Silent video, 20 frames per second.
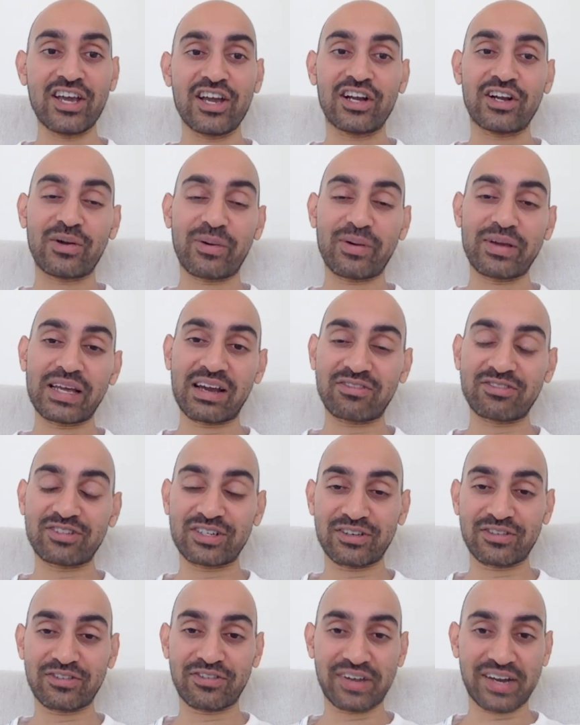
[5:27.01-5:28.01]
Going after
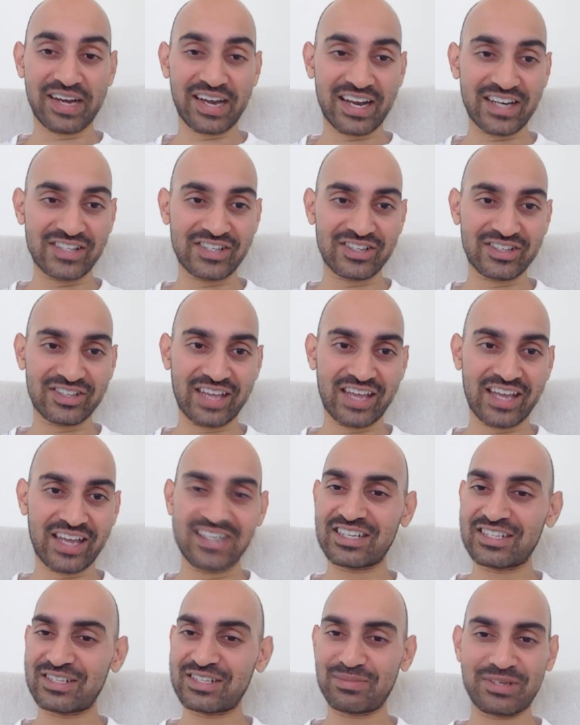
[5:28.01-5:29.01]
a financial gain
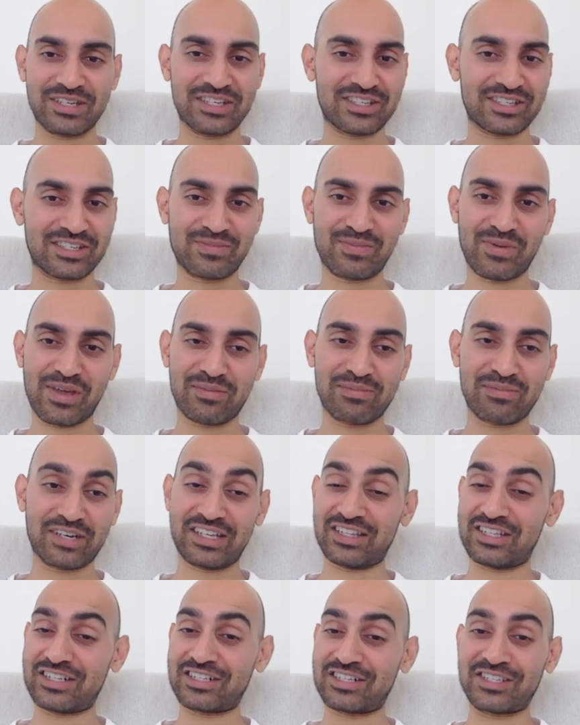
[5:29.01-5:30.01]
doesn't mean you're going to make money.
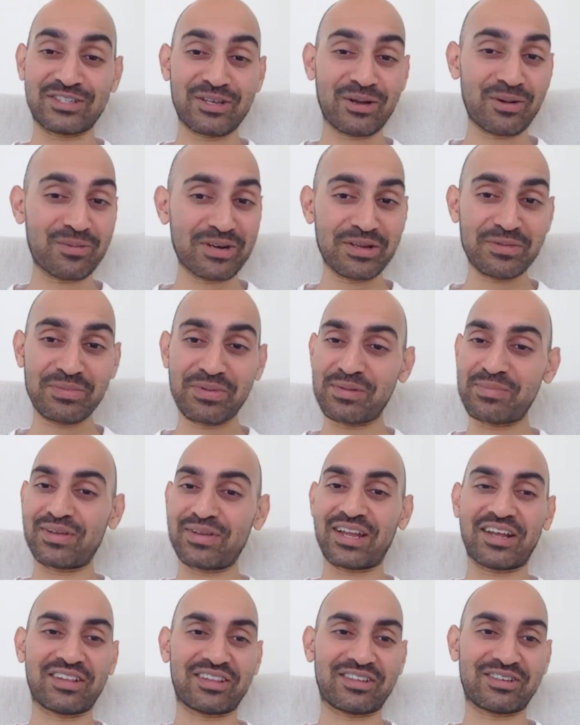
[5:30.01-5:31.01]
There's so many people
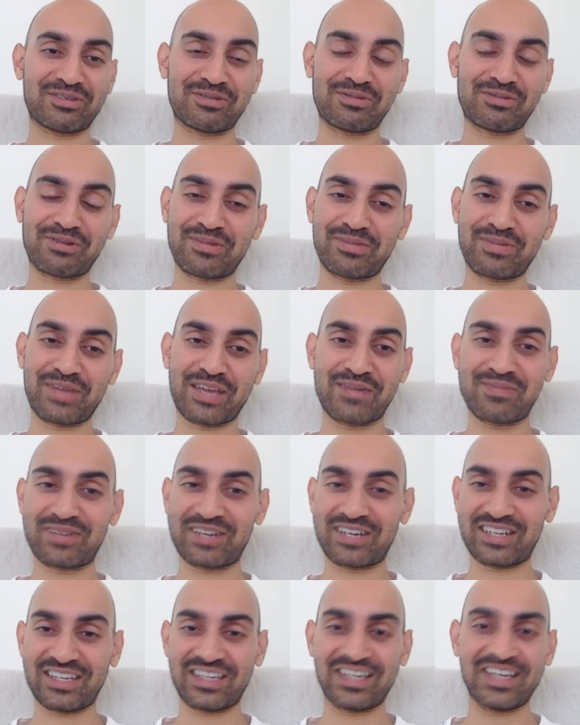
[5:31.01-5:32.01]
out there who want to make
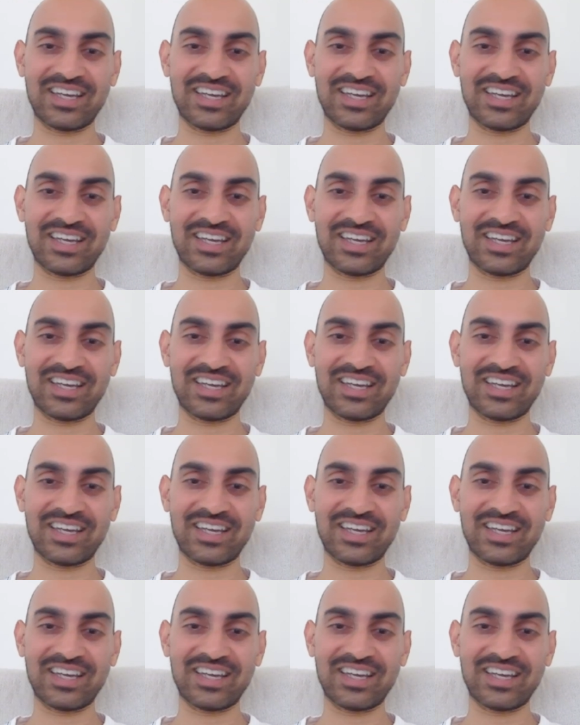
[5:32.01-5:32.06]
money.